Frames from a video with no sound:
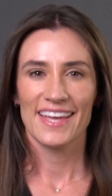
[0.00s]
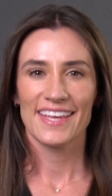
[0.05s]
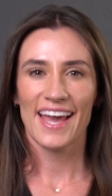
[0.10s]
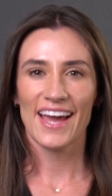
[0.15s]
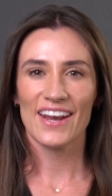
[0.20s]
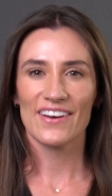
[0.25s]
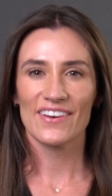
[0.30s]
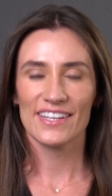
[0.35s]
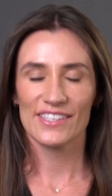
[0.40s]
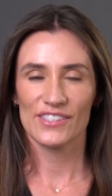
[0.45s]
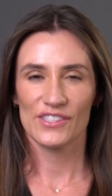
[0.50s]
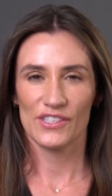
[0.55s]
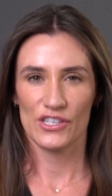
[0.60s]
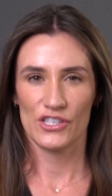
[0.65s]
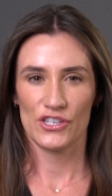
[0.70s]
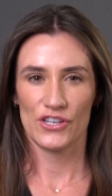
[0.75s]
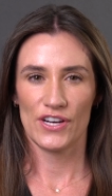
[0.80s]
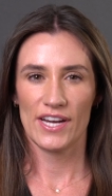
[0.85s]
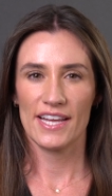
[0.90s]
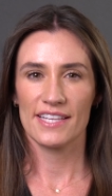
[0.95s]
Cataract
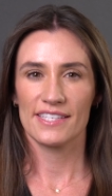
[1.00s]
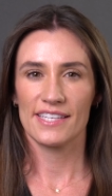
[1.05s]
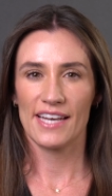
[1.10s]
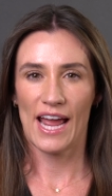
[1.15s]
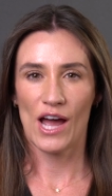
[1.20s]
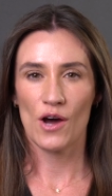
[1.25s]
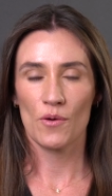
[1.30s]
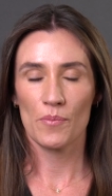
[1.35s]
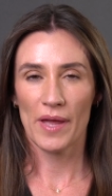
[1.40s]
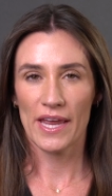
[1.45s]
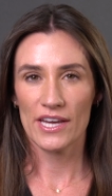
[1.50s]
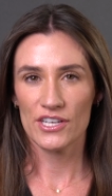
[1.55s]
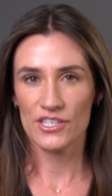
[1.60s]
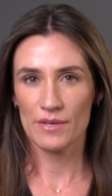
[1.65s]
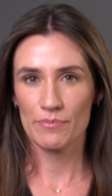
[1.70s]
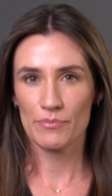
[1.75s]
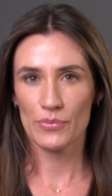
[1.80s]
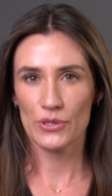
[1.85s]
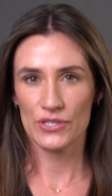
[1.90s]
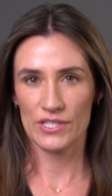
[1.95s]
surgery is an
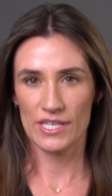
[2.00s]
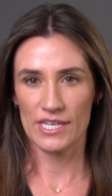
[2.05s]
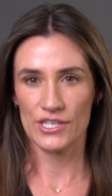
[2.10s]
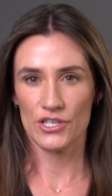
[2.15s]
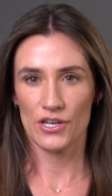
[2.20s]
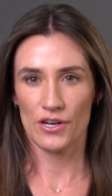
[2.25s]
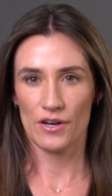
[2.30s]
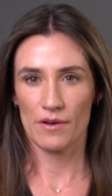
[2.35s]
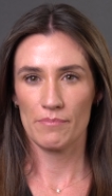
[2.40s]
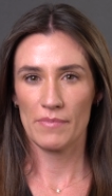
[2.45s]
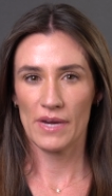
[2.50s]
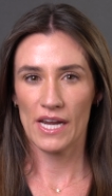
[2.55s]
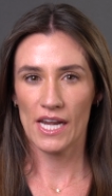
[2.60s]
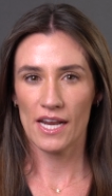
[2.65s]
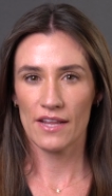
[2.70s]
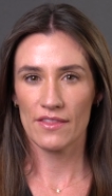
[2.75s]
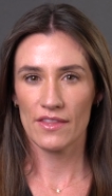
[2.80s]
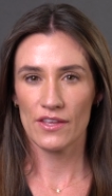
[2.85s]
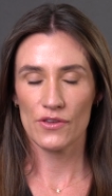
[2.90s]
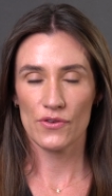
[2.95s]
outpatient procedure,
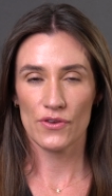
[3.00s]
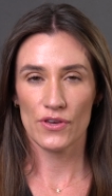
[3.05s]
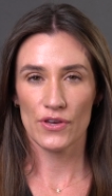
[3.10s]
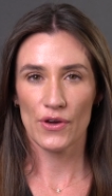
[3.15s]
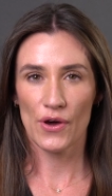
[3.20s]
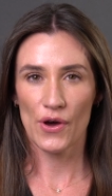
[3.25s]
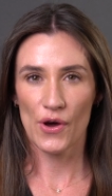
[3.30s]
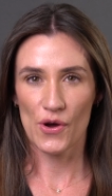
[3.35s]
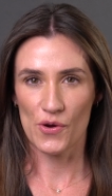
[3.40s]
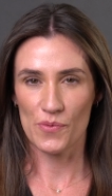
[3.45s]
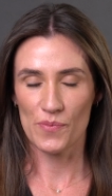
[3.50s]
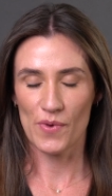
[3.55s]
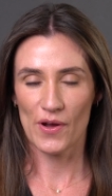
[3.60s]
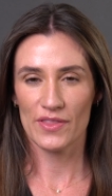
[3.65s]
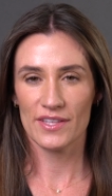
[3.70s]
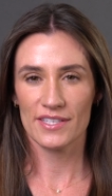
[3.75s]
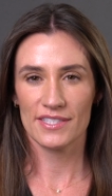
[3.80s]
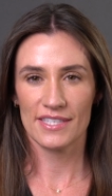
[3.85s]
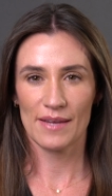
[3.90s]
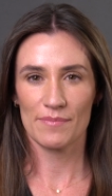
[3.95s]
meaning that you can go home
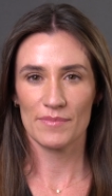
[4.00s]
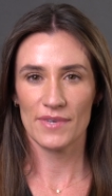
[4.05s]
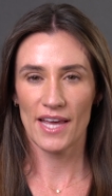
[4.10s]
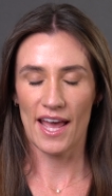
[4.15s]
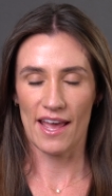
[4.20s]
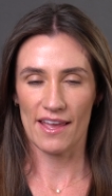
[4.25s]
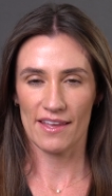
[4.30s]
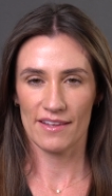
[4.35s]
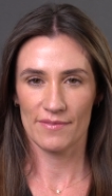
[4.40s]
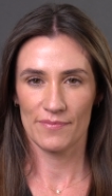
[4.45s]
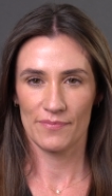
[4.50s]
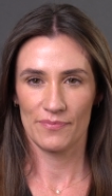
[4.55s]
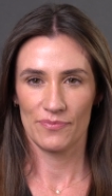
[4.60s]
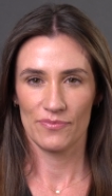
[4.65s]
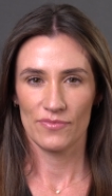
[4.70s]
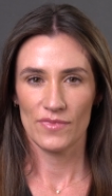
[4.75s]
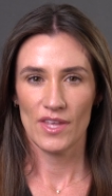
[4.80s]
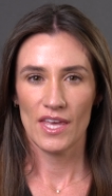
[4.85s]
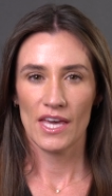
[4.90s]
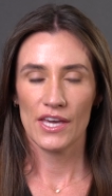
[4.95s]
on the same day.
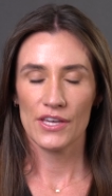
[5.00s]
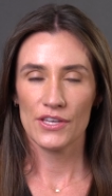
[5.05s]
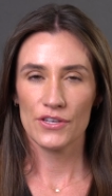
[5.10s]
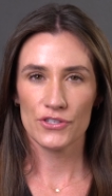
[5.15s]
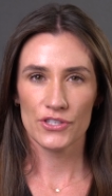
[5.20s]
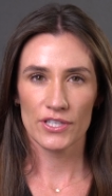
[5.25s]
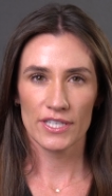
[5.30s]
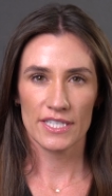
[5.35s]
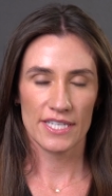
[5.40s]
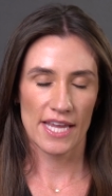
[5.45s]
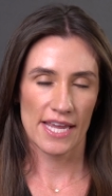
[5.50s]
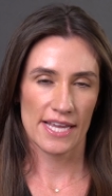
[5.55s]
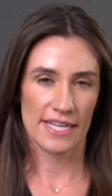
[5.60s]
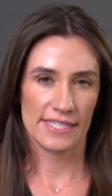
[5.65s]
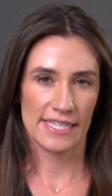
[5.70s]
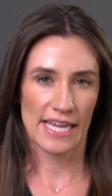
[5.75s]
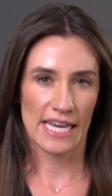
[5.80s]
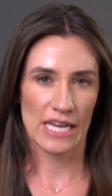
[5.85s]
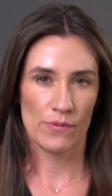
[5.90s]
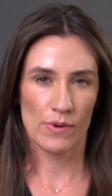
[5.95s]
It usually
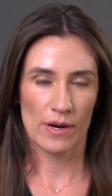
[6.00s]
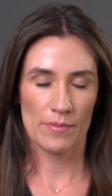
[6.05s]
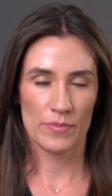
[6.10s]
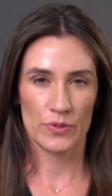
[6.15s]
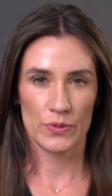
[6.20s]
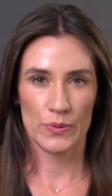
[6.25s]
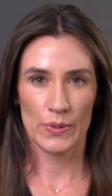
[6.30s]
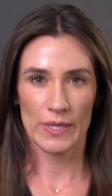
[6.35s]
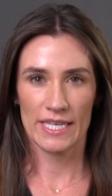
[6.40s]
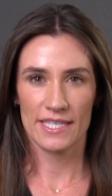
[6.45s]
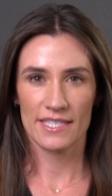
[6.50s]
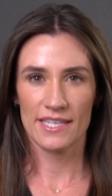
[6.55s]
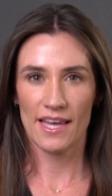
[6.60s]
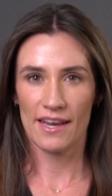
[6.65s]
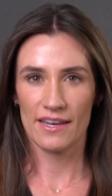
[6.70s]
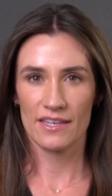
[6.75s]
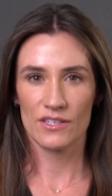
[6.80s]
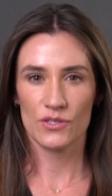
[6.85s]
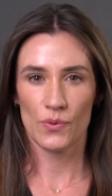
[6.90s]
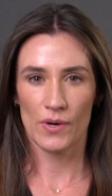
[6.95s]
takes anywhere between
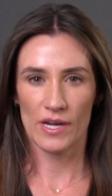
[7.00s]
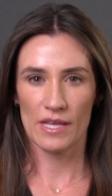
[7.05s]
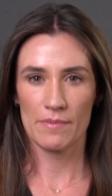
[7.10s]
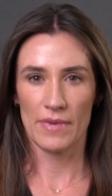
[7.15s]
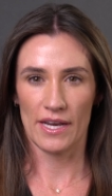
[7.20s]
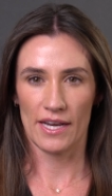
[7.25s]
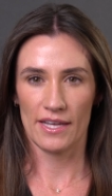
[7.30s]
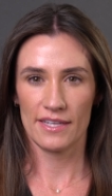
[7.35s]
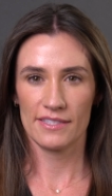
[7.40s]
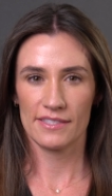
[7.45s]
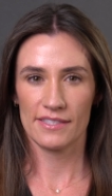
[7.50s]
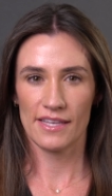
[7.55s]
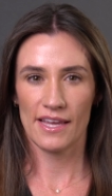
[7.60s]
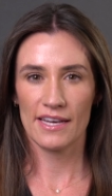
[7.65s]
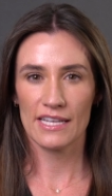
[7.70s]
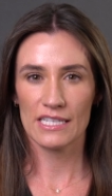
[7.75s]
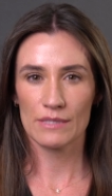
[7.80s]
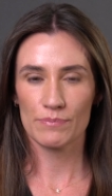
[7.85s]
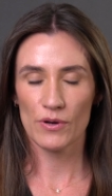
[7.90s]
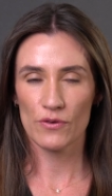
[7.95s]
10 and 20 minutes
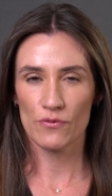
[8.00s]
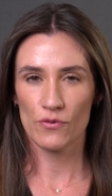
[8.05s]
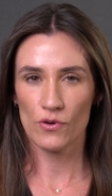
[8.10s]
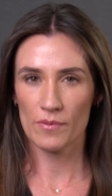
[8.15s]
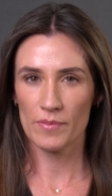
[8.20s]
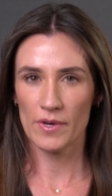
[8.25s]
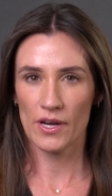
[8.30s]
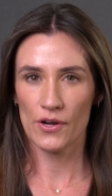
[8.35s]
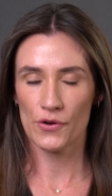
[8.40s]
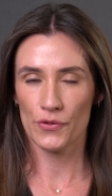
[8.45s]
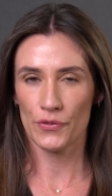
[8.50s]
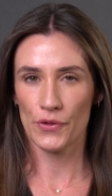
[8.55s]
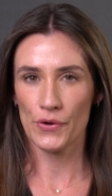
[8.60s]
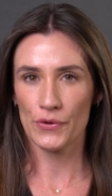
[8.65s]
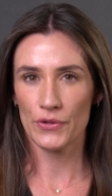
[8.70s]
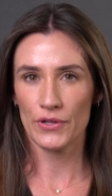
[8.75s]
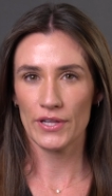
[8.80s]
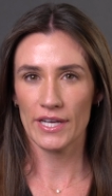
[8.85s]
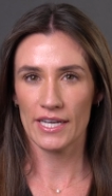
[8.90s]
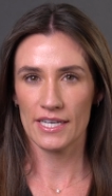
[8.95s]
and is performed under
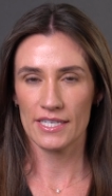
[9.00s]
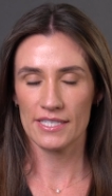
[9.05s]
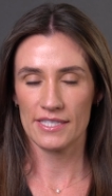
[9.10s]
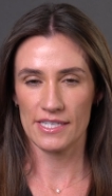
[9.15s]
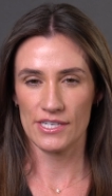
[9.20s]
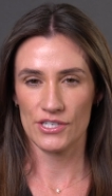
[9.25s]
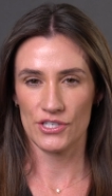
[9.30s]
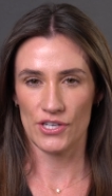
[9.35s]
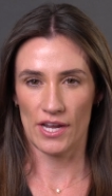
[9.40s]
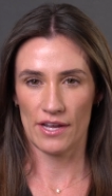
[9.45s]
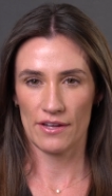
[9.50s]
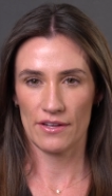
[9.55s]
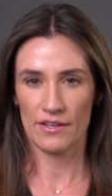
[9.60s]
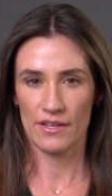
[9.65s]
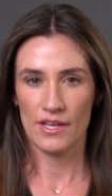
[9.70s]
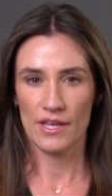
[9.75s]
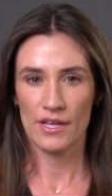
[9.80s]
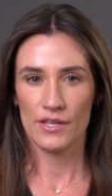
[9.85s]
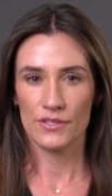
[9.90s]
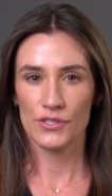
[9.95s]
local anesthesia,
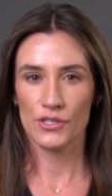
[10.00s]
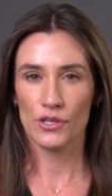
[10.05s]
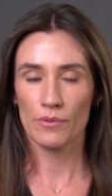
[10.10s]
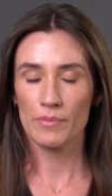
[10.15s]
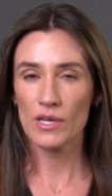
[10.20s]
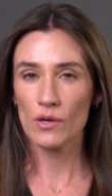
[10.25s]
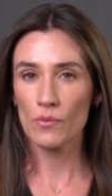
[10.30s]
so you'll be